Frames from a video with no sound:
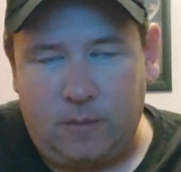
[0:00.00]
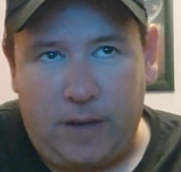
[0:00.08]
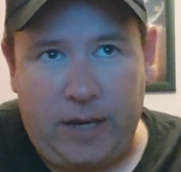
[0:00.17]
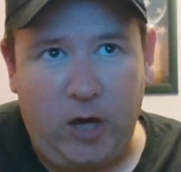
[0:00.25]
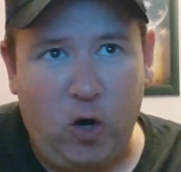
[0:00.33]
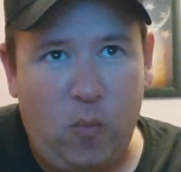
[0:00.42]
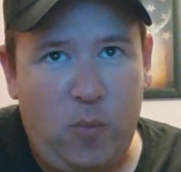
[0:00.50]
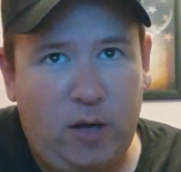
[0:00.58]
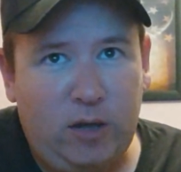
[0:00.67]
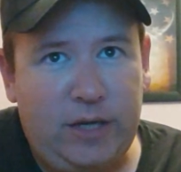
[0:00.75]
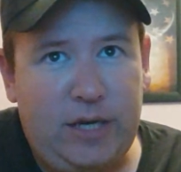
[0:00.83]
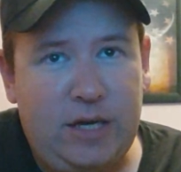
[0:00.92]

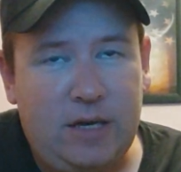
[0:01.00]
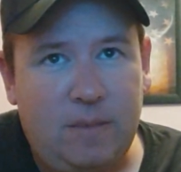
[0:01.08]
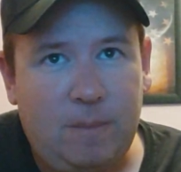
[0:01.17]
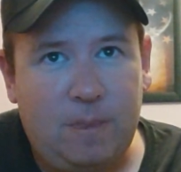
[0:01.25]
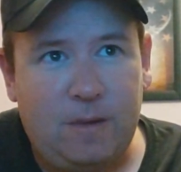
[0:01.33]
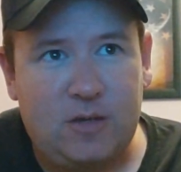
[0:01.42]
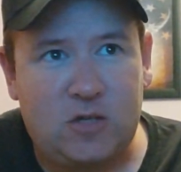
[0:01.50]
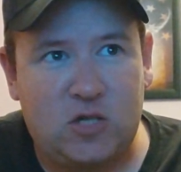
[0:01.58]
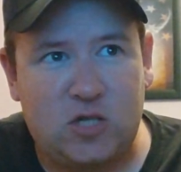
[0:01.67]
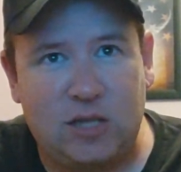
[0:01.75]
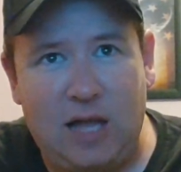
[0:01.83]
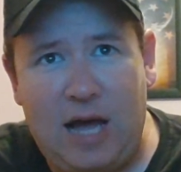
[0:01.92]
hillbilly
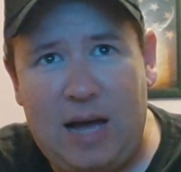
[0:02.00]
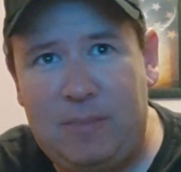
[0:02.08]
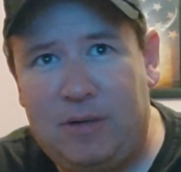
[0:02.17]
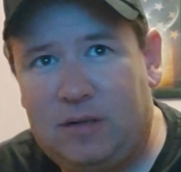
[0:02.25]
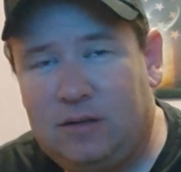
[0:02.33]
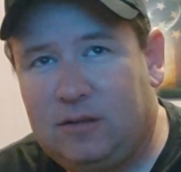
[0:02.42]
slob.